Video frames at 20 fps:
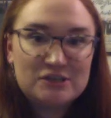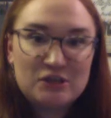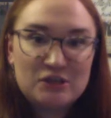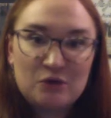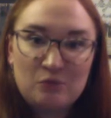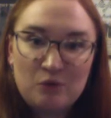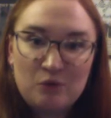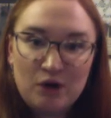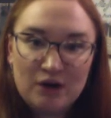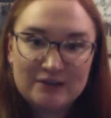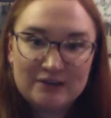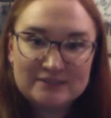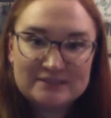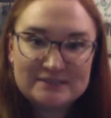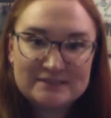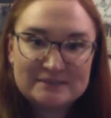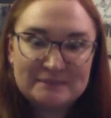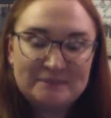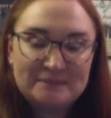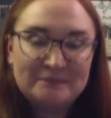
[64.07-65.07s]
to the
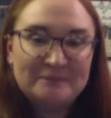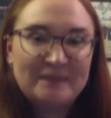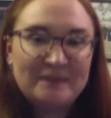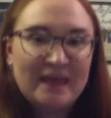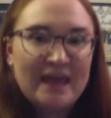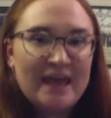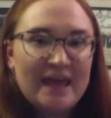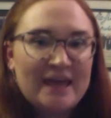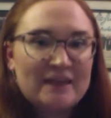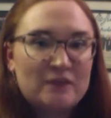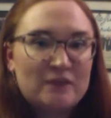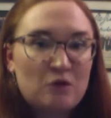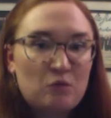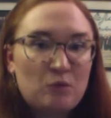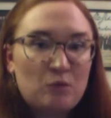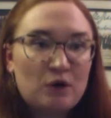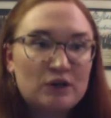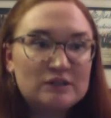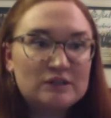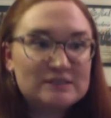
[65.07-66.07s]
words. The
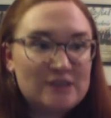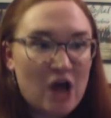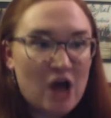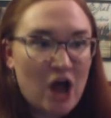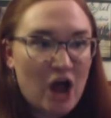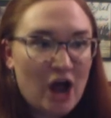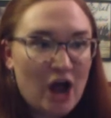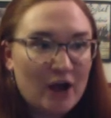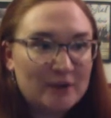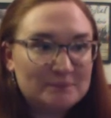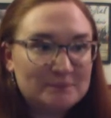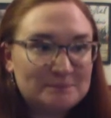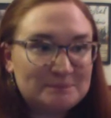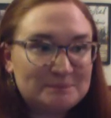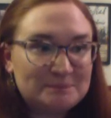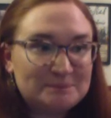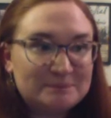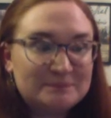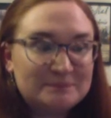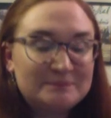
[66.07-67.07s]
words are
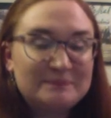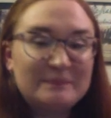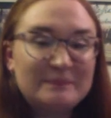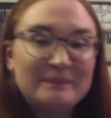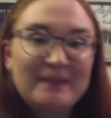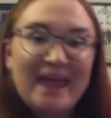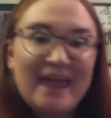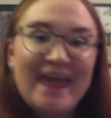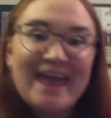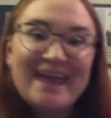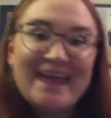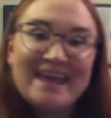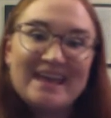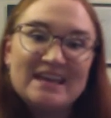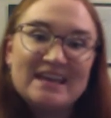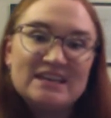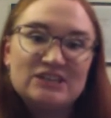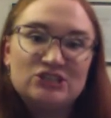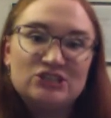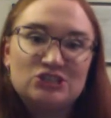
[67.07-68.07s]

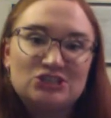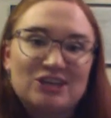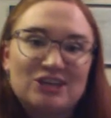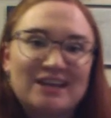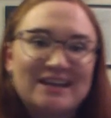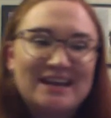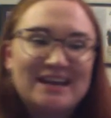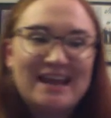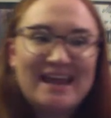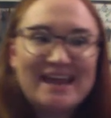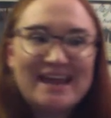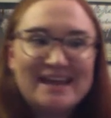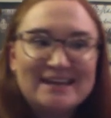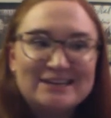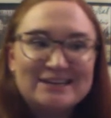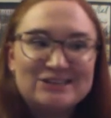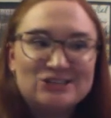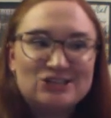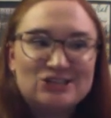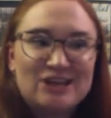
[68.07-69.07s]
engine,
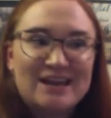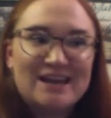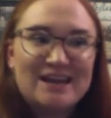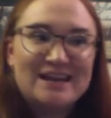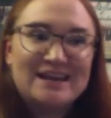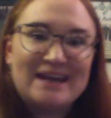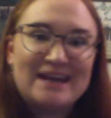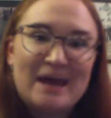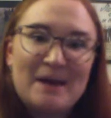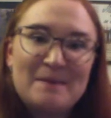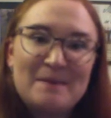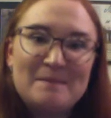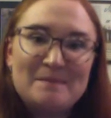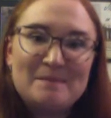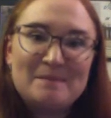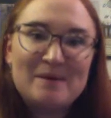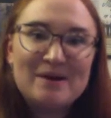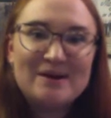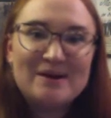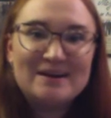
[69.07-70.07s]
engine
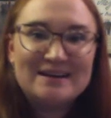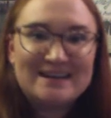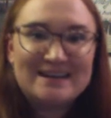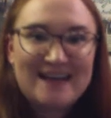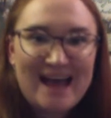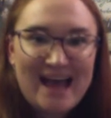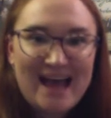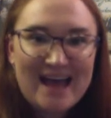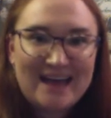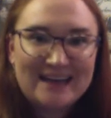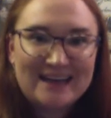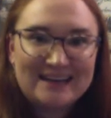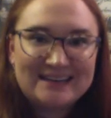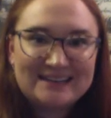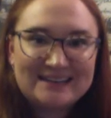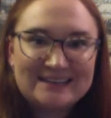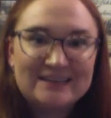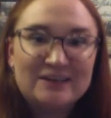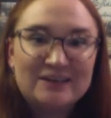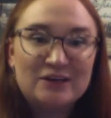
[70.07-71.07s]
number nine
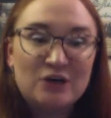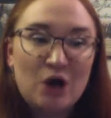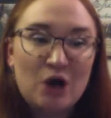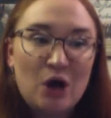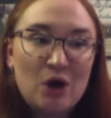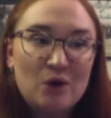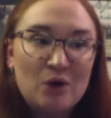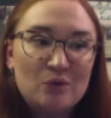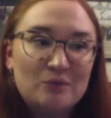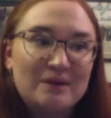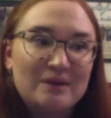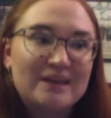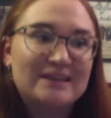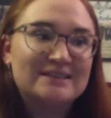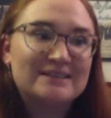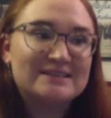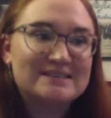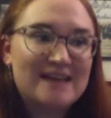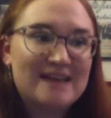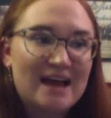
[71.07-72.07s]

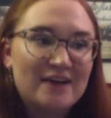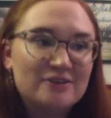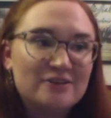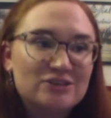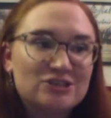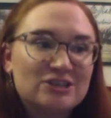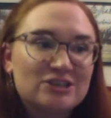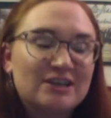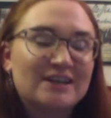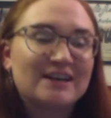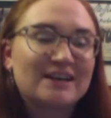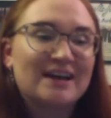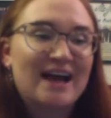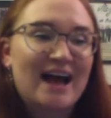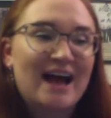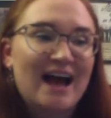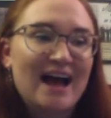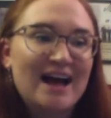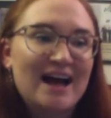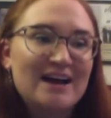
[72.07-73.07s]
going down
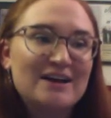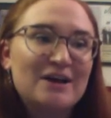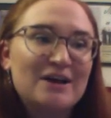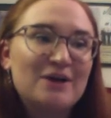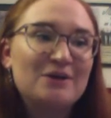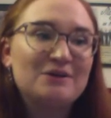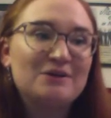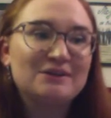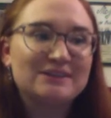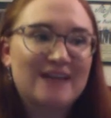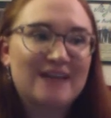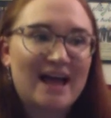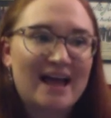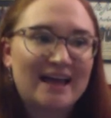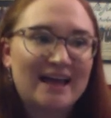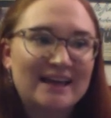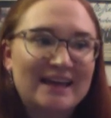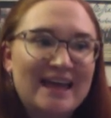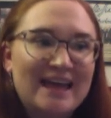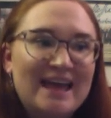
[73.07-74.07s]
Chicago
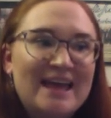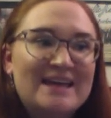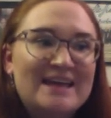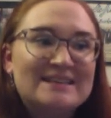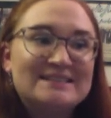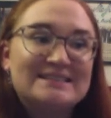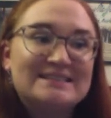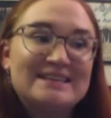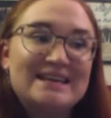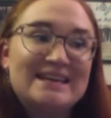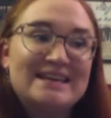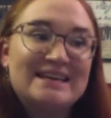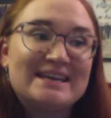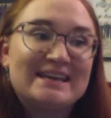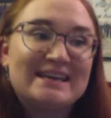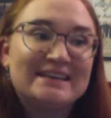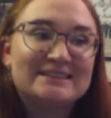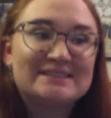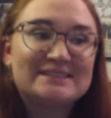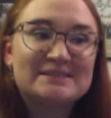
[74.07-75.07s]
line. See
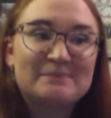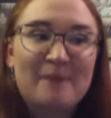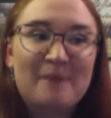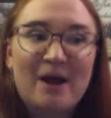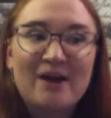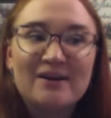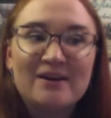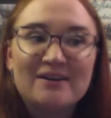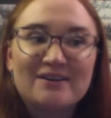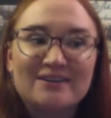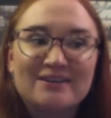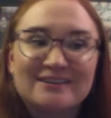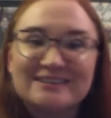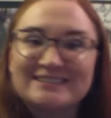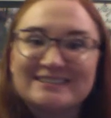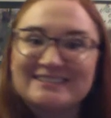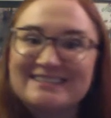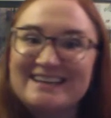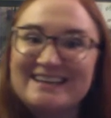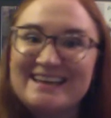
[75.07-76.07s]
it sparkle,
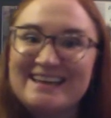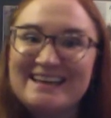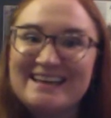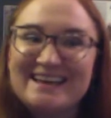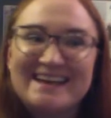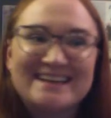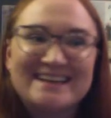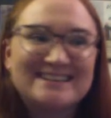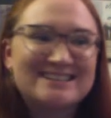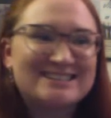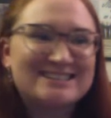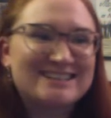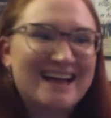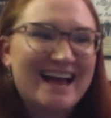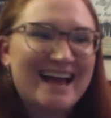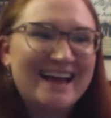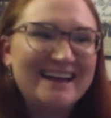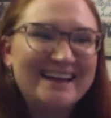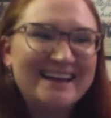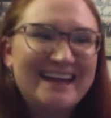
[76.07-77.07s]
see it
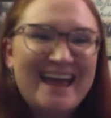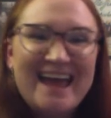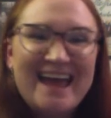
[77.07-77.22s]
shine.